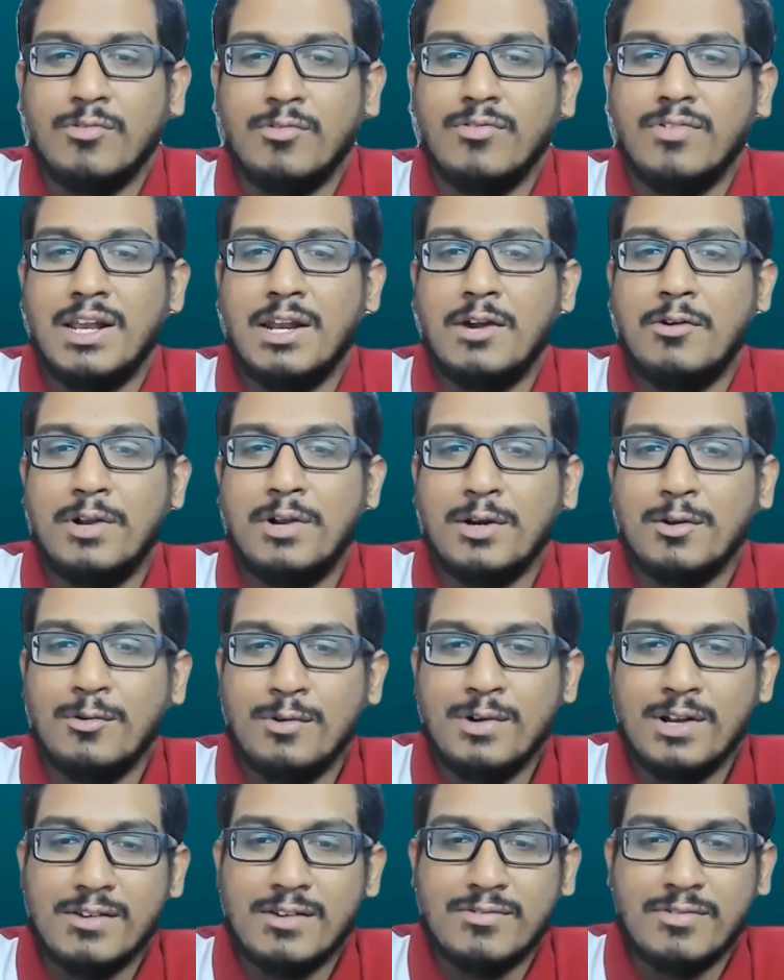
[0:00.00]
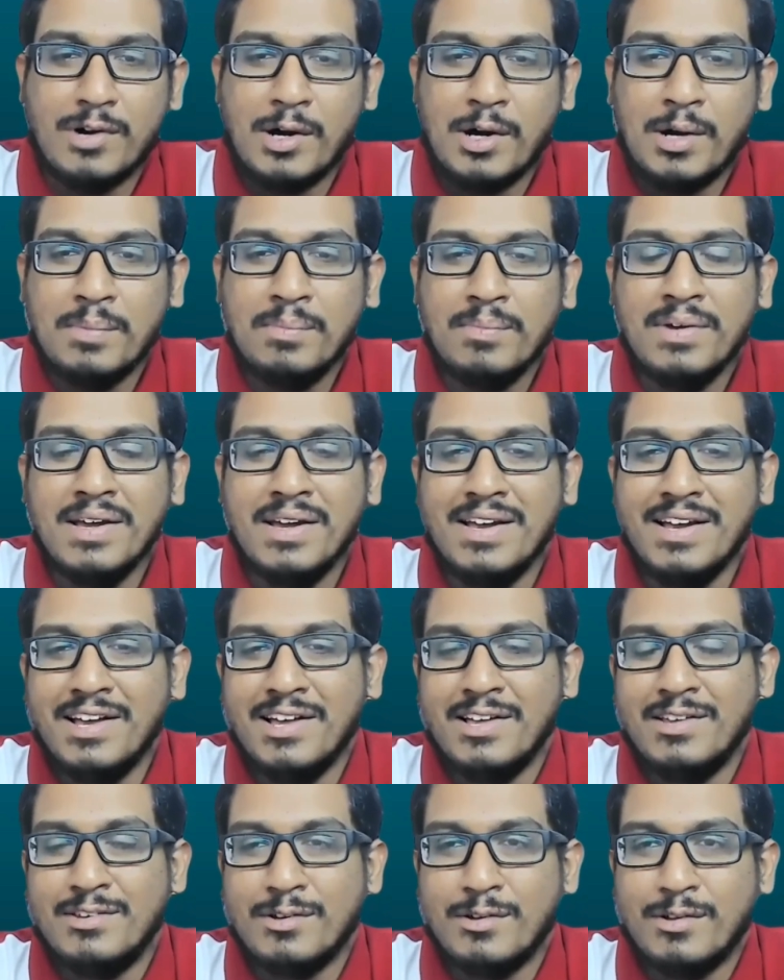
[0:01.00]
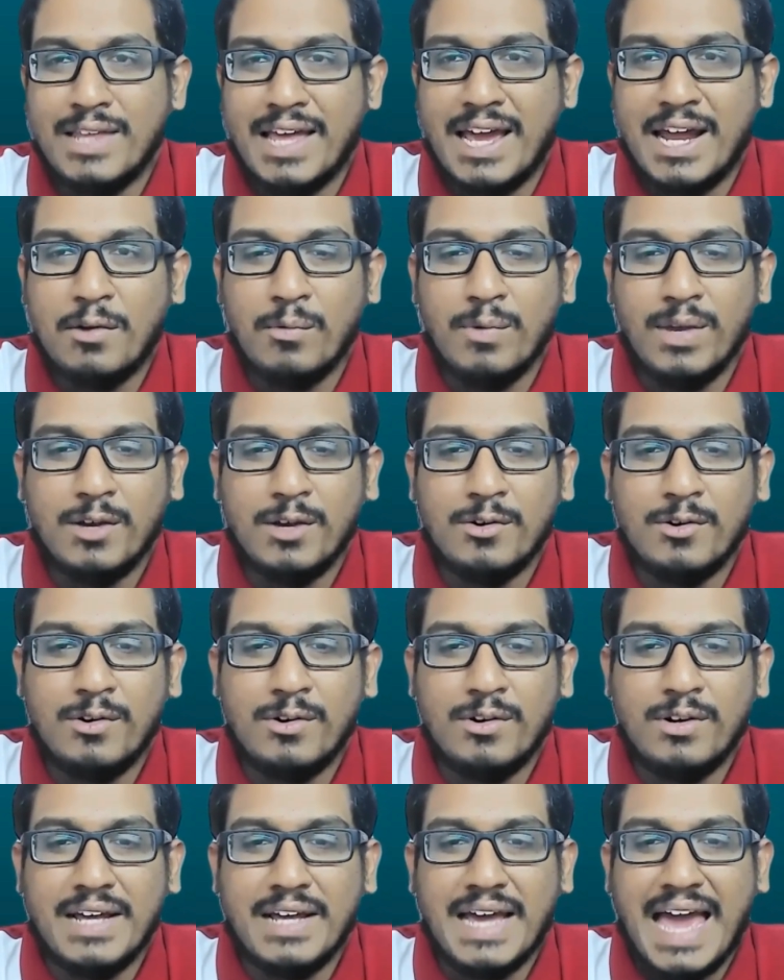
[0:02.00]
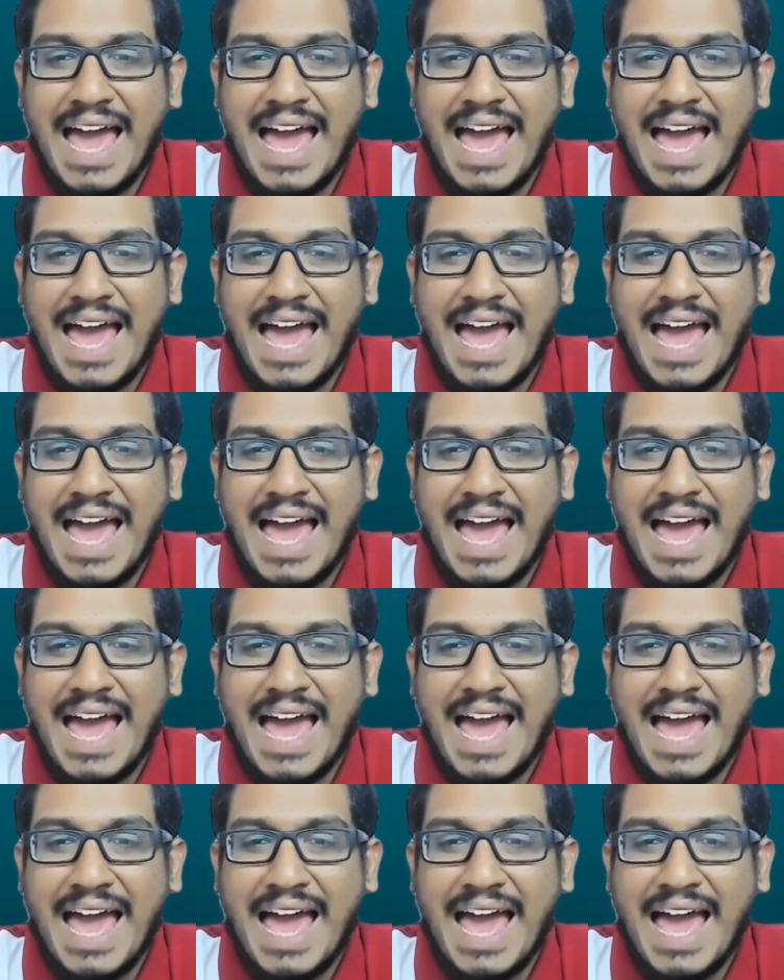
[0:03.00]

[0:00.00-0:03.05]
fill out a Google form so that we could